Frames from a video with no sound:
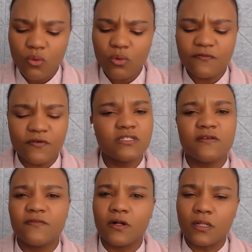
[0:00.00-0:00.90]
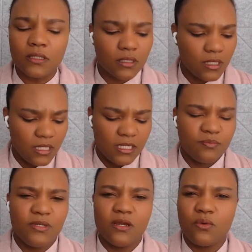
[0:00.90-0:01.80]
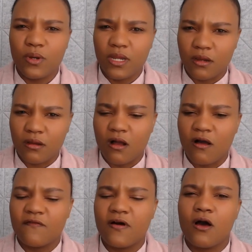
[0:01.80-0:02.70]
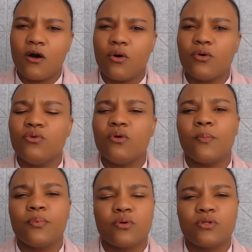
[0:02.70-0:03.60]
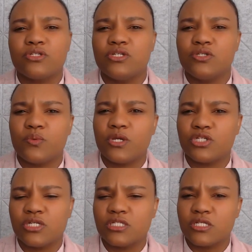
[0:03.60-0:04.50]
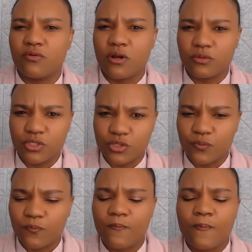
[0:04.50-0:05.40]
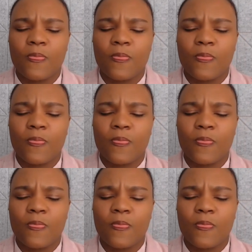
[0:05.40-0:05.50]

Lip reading: Well, first of all, be aware of how you approach situations around you.